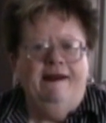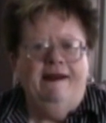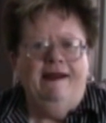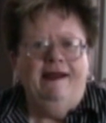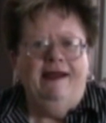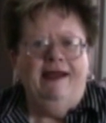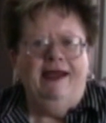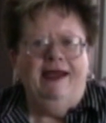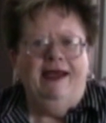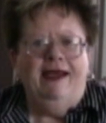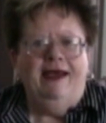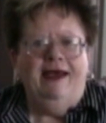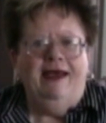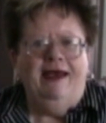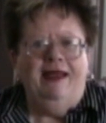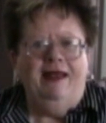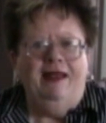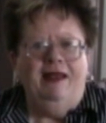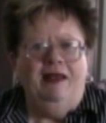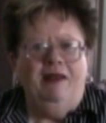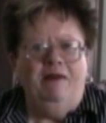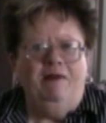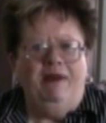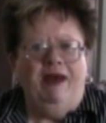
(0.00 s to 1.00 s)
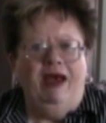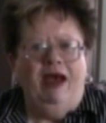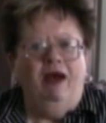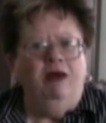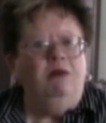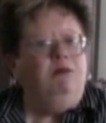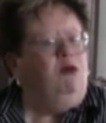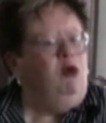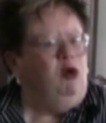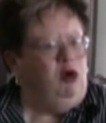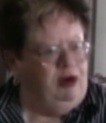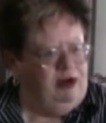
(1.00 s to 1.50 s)

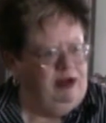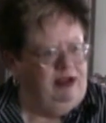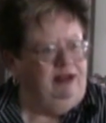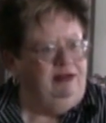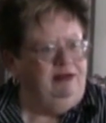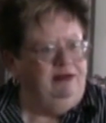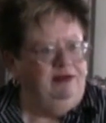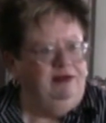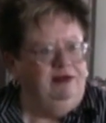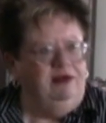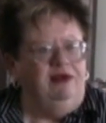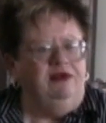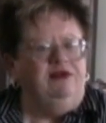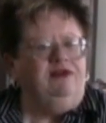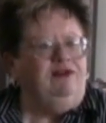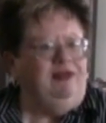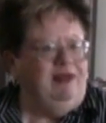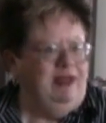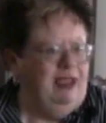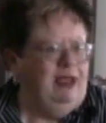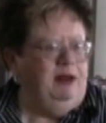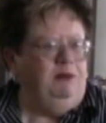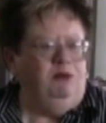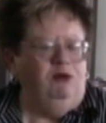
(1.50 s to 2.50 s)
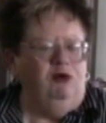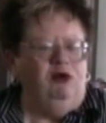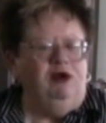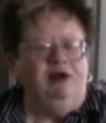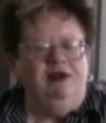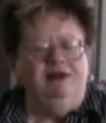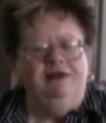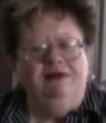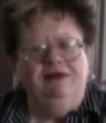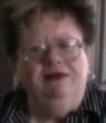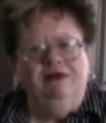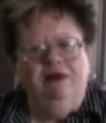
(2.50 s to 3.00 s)
about Morgans, because they had
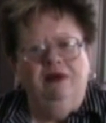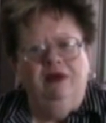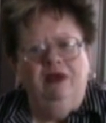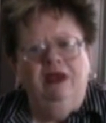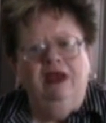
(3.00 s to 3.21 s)
Morgans.